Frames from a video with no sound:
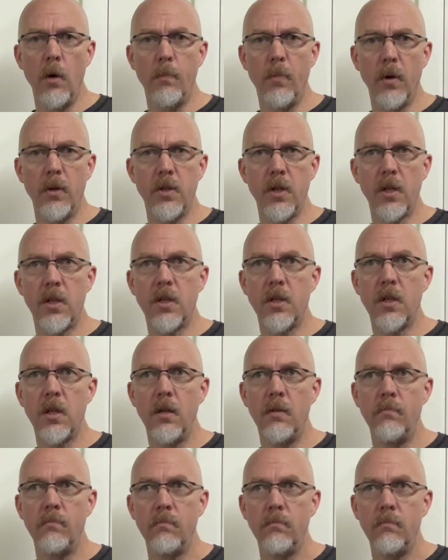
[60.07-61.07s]
but just
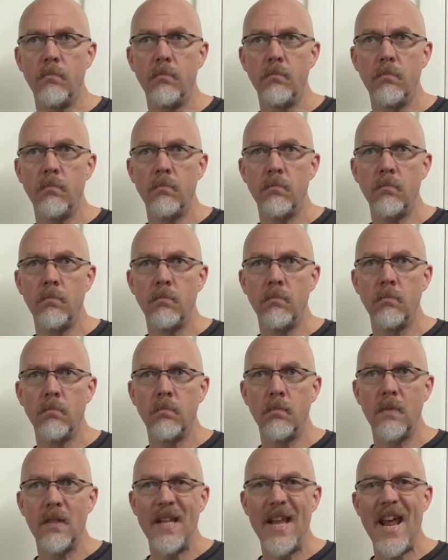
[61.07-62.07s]

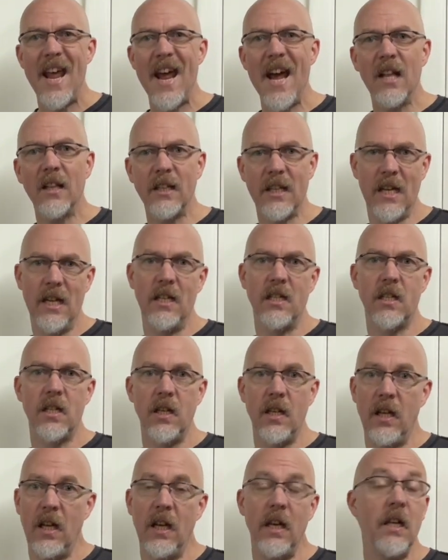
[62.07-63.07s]
elegant
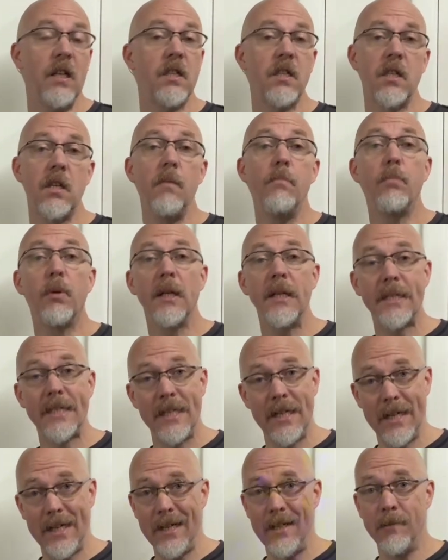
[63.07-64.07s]
in its
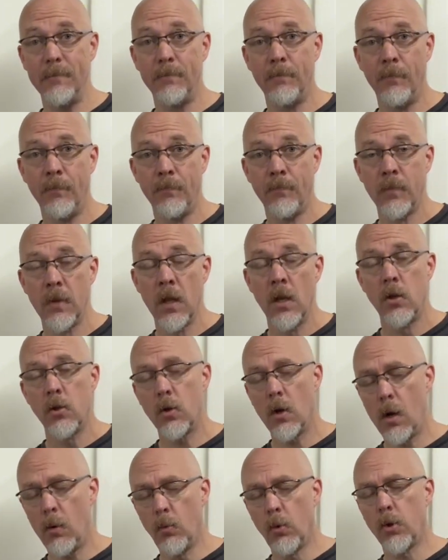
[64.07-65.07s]
simplicity. So
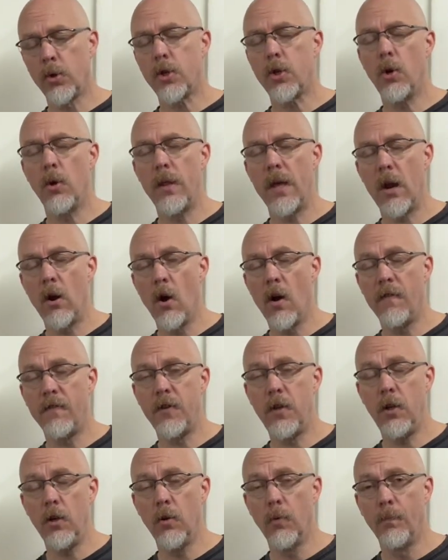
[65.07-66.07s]
I will show that off
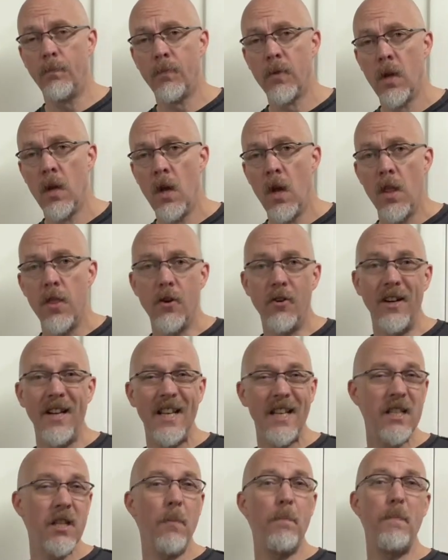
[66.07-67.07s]
to you. There
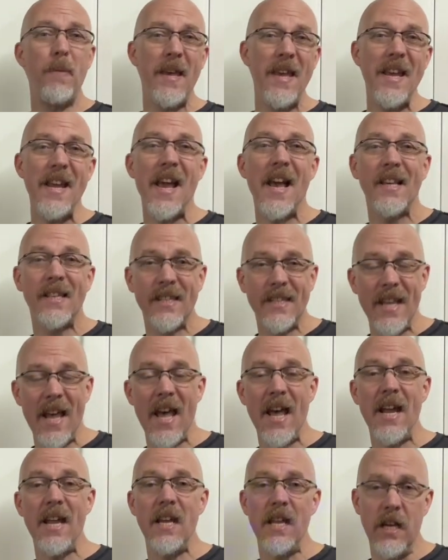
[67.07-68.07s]
is a PSA
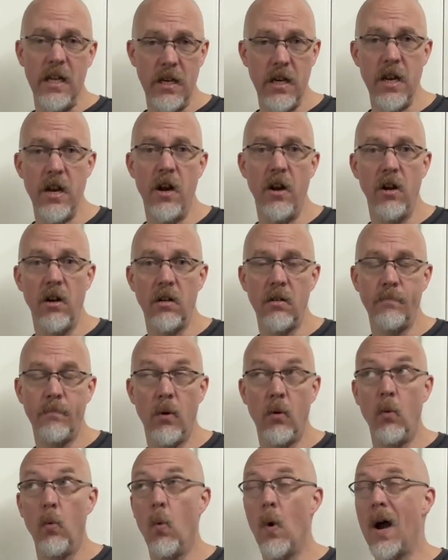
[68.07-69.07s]
in here,
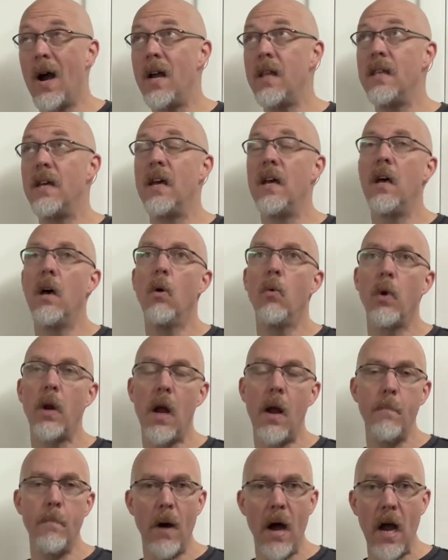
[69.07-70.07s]
but why the hell would
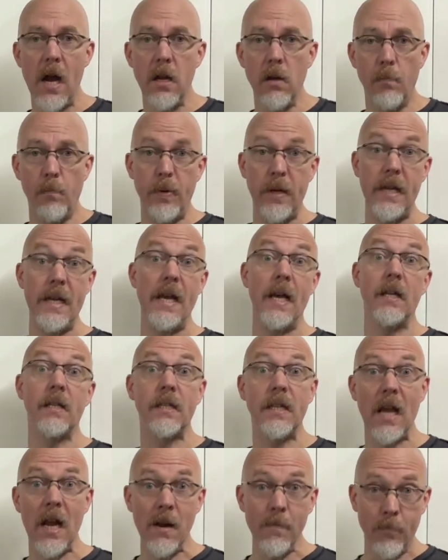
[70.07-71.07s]
I buy a
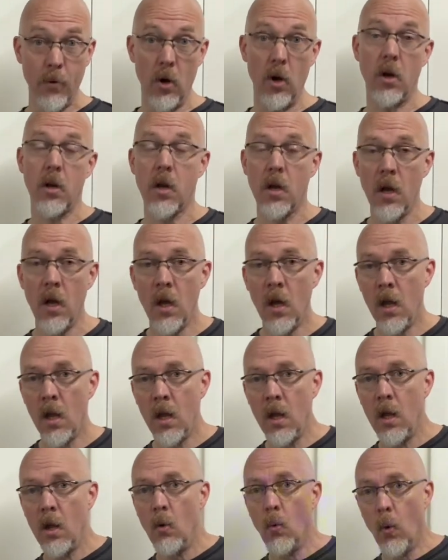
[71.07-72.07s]
PSA book?
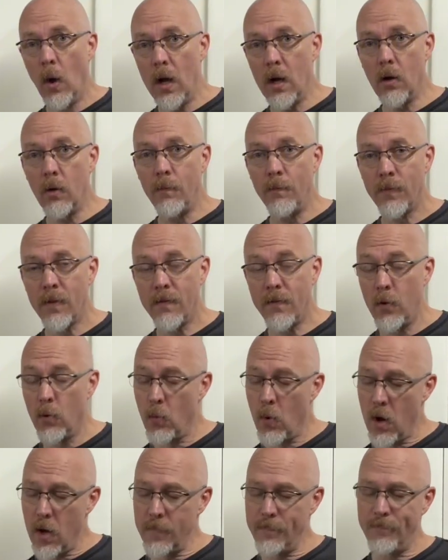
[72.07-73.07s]
Well, for
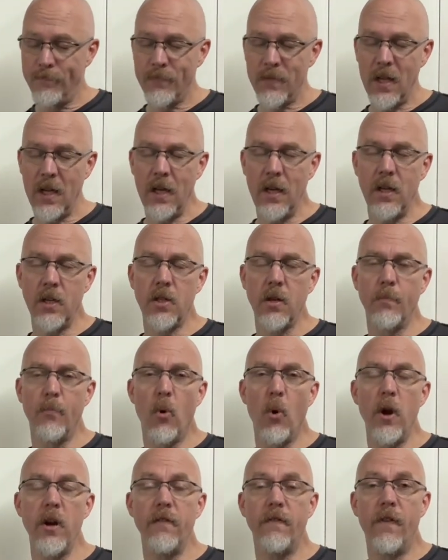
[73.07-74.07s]
one, it is a
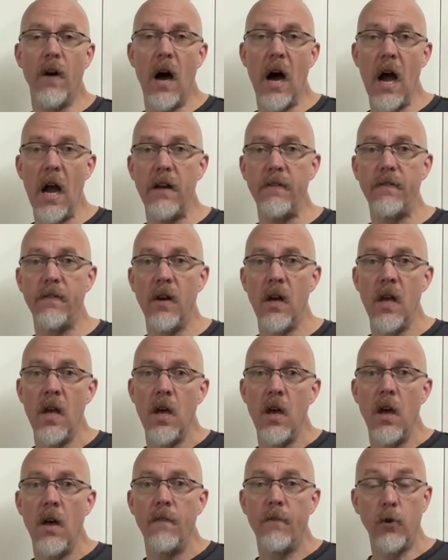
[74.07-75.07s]
0.5.
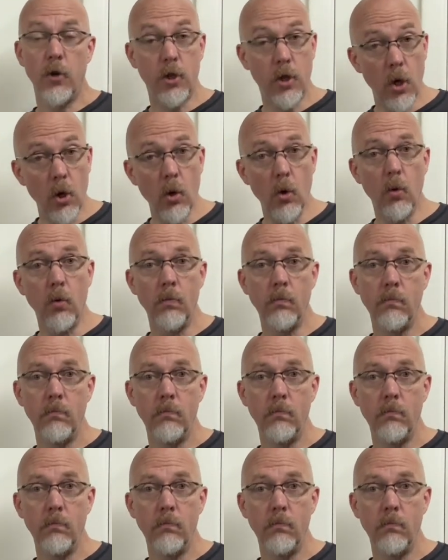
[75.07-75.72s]
For two,